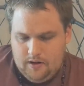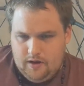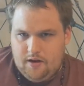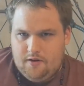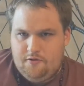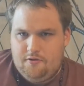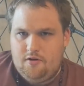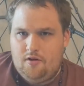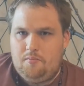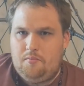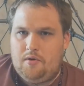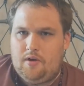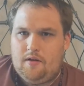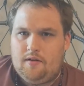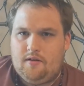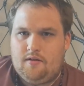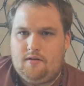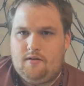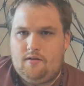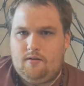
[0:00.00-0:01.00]
It should be.
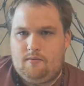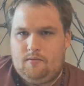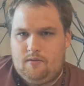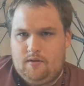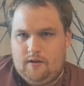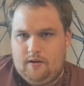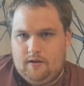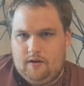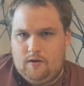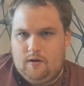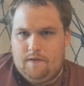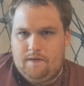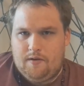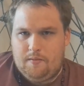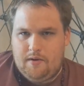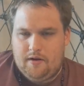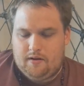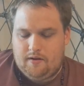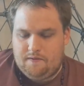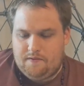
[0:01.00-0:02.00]
This is
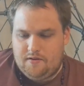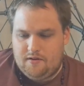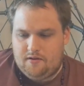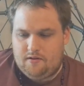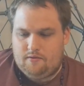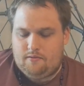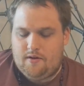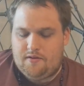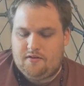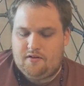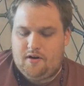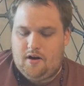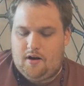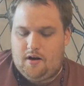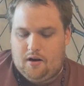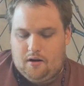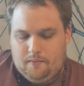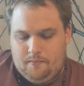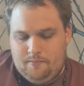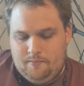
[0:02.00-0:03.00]
if this is
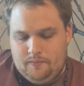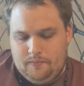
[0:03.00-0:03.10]
resonating.